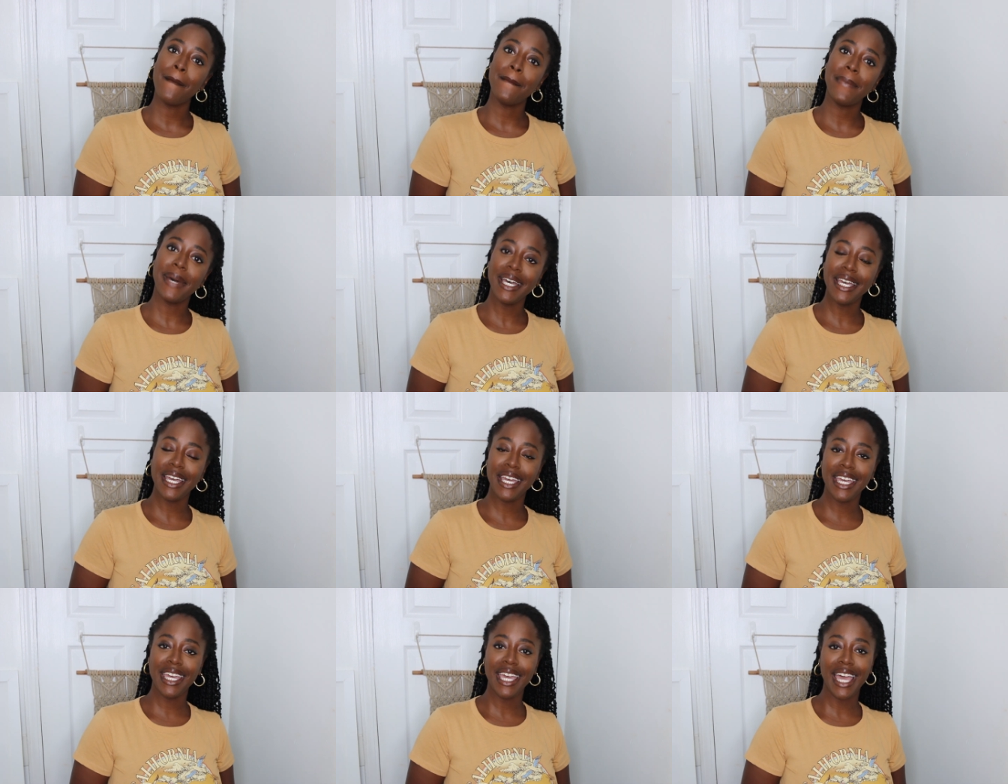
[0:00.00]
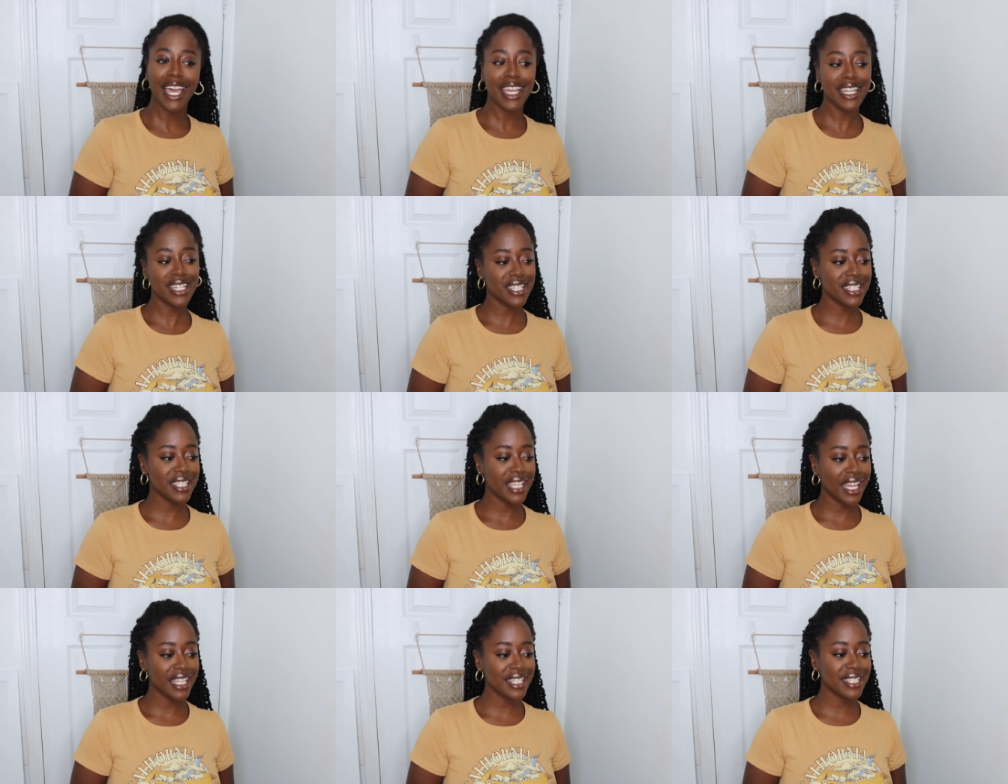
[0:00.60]
but I
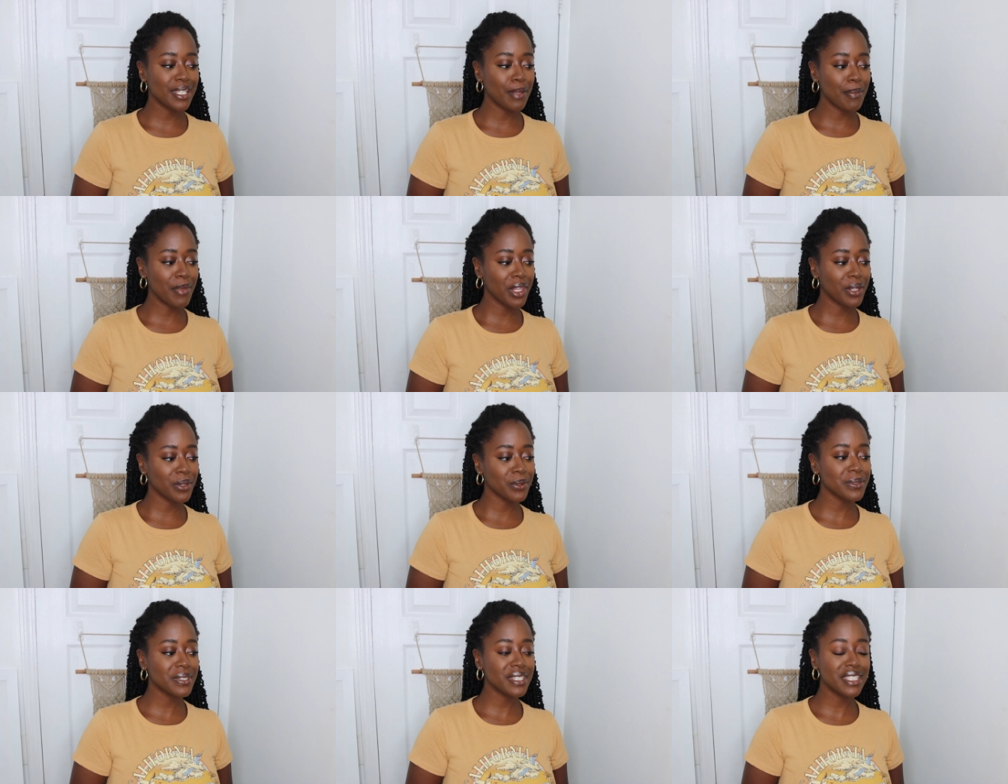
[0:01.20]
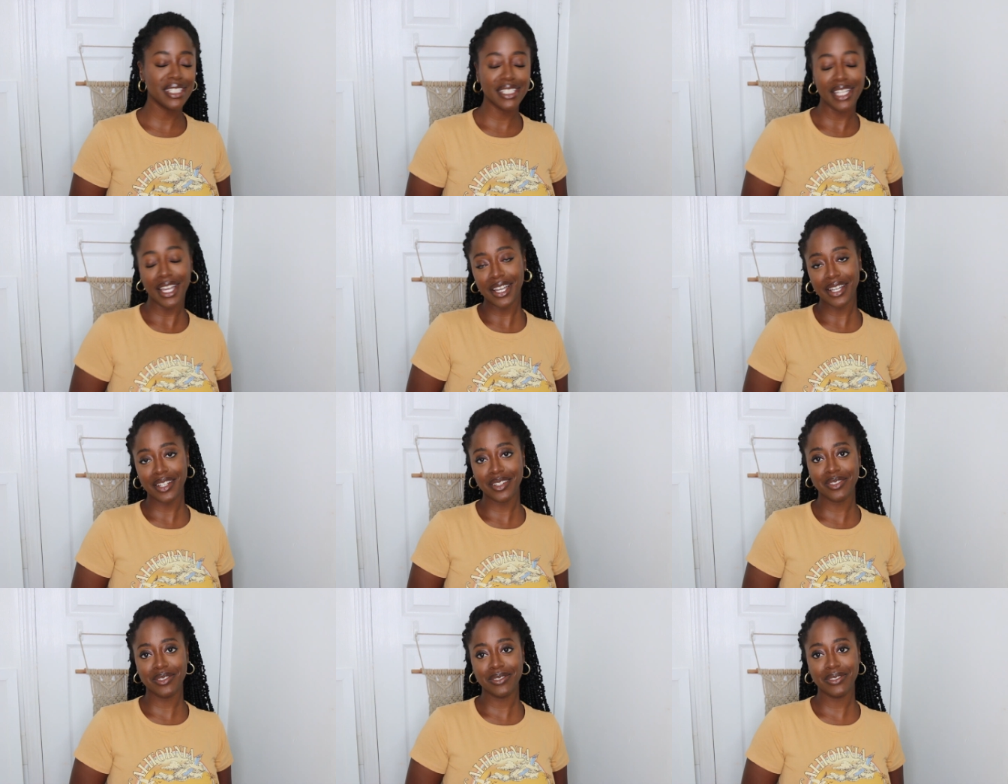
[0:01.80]
just got some little
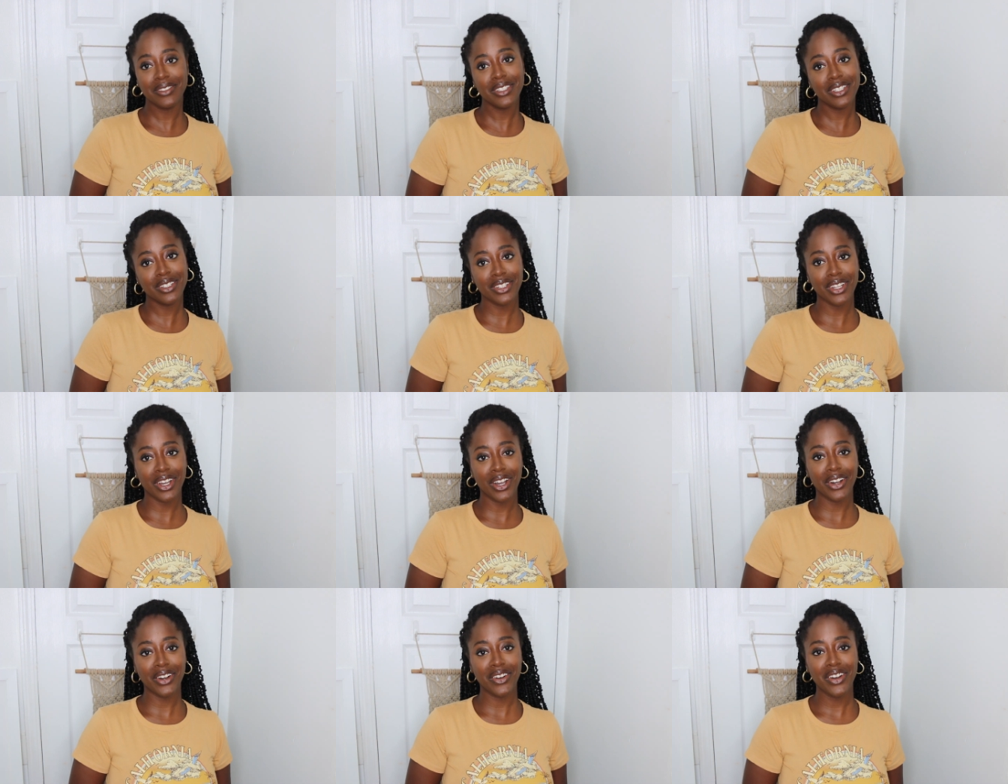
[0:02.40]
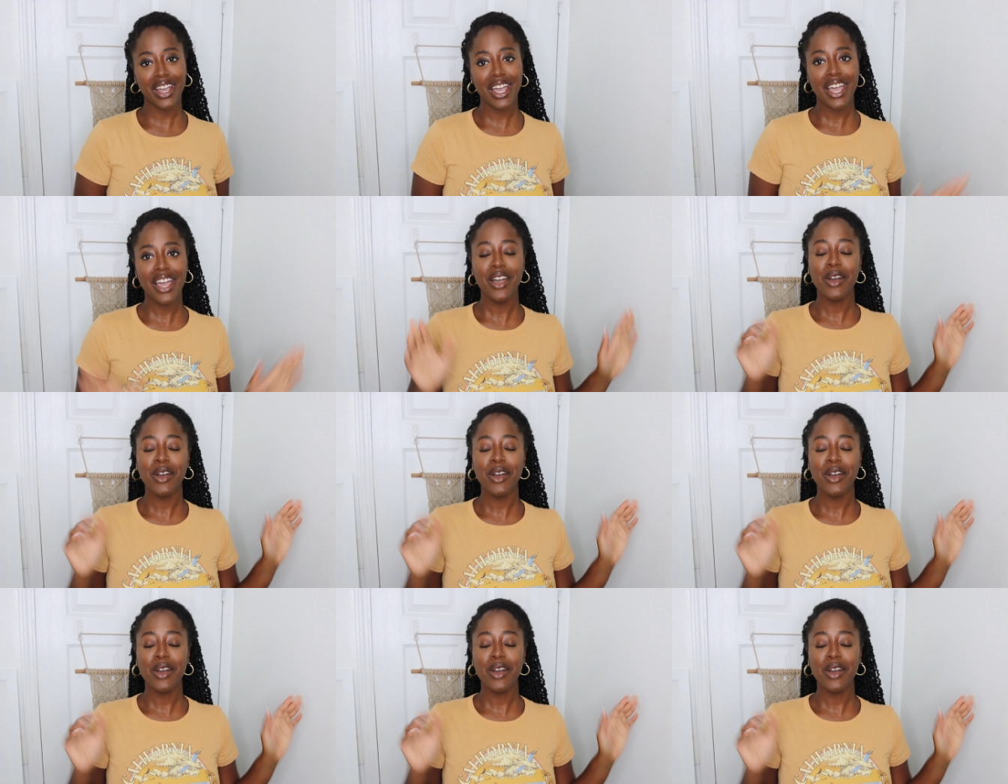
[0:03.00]
stuff, you know,